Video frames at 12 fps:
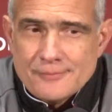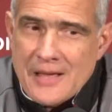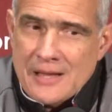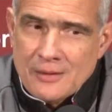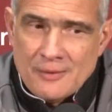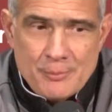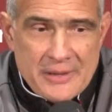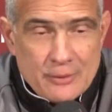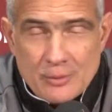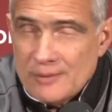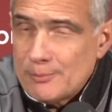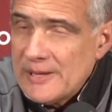I love being
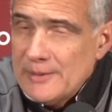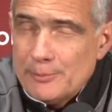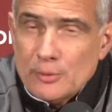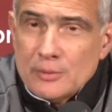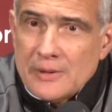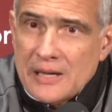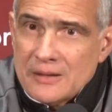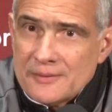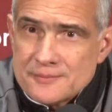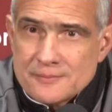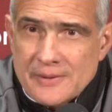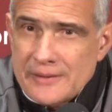around people. I
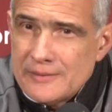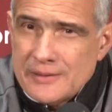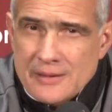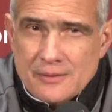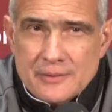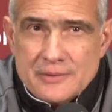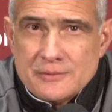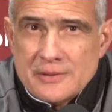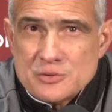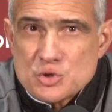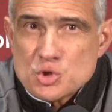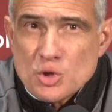love,
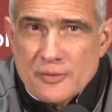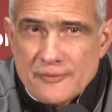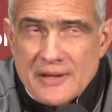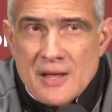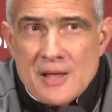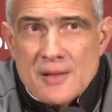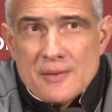and serving.